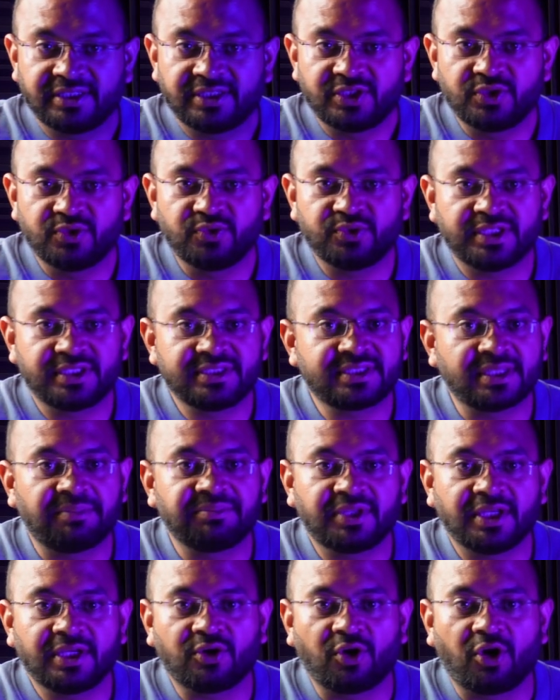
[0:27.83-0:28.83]
using
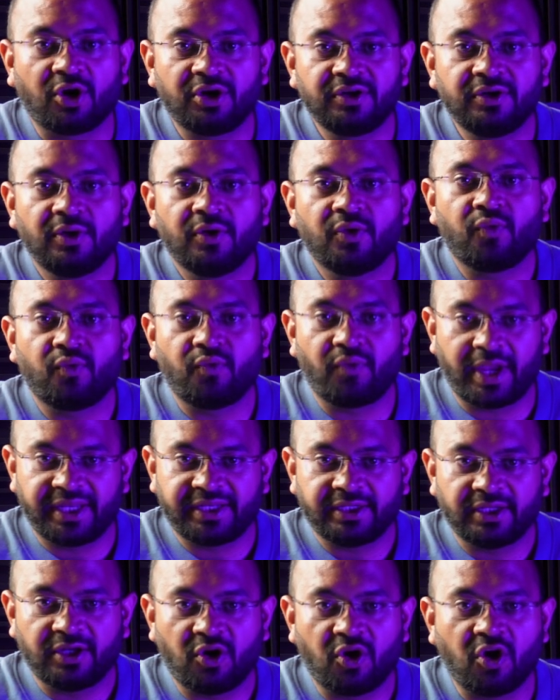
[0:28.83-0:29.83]
something called
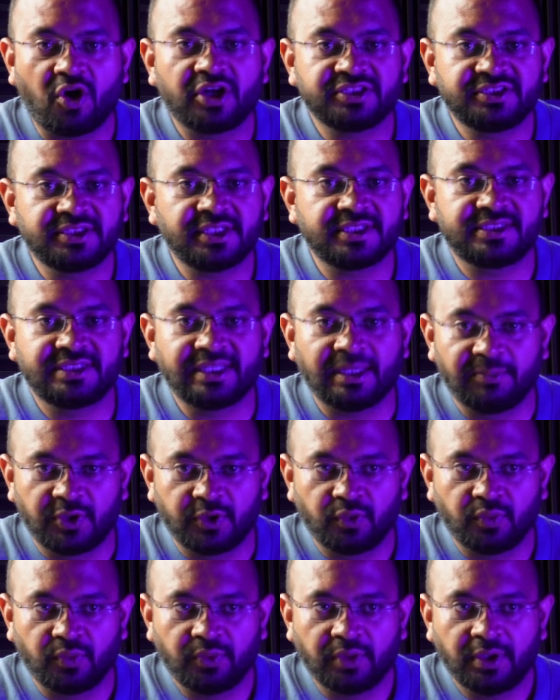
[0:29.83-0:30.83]
weight or just W.